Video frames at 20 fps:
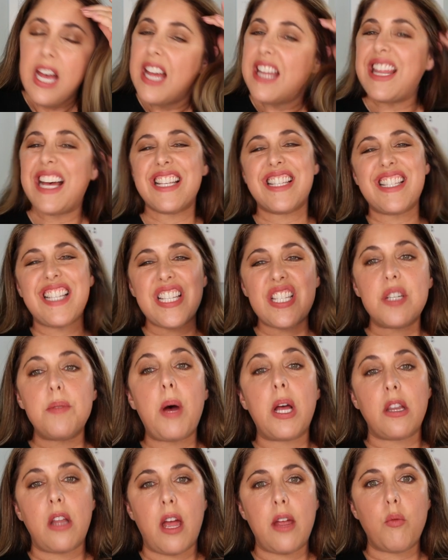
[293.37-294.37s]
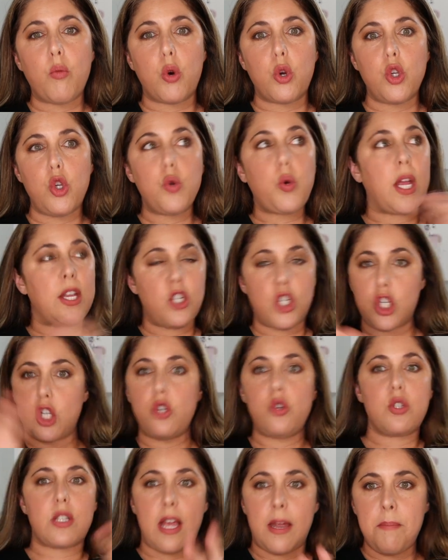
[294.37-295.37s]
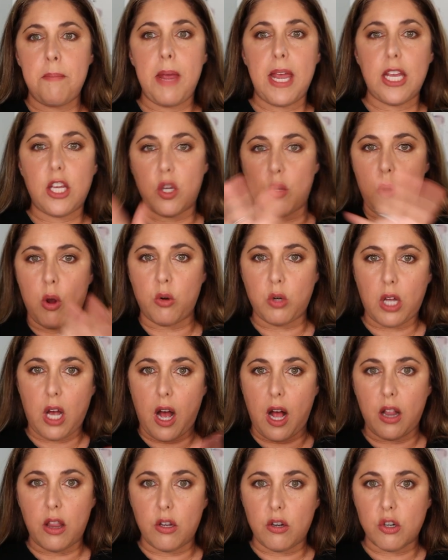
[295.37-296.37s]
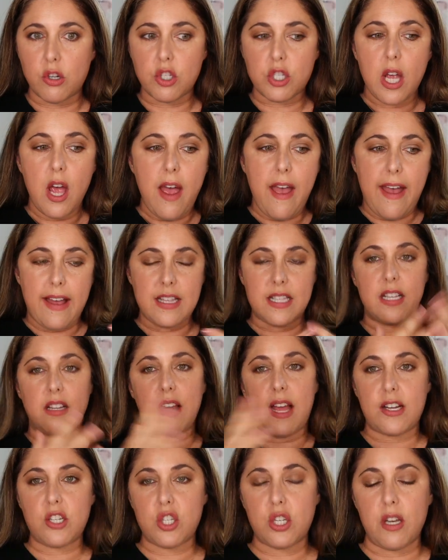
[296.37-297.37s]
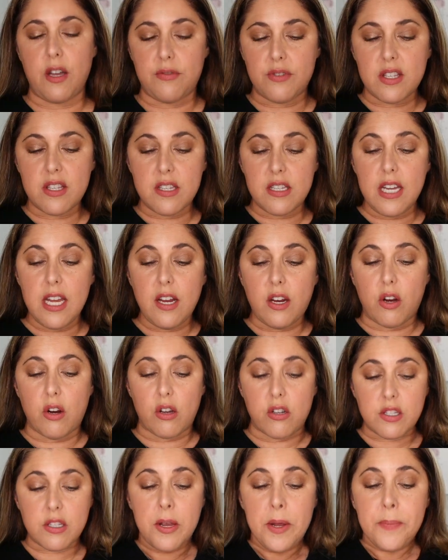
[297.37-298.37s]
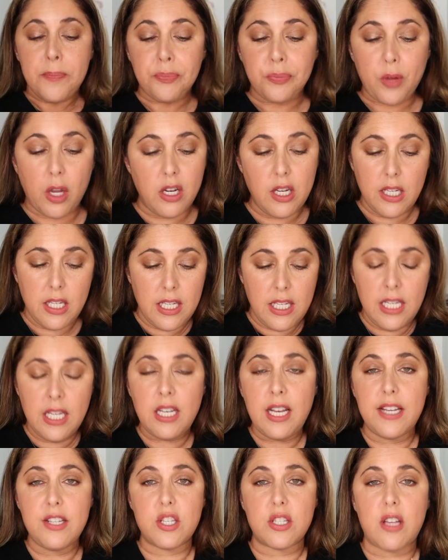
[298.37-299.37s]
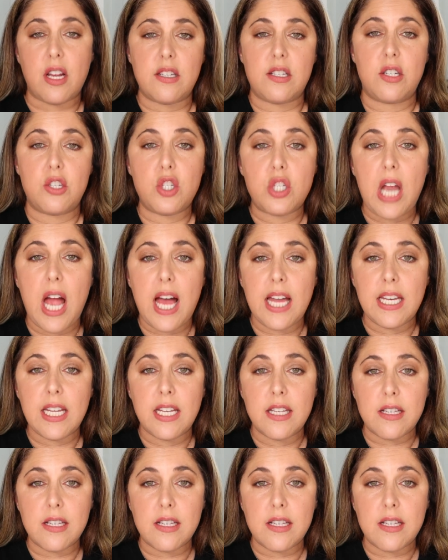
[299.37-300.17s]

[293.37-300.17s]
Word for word: That system online where you can choose and make your own colors and selection of sneakers he and I just got to chatting.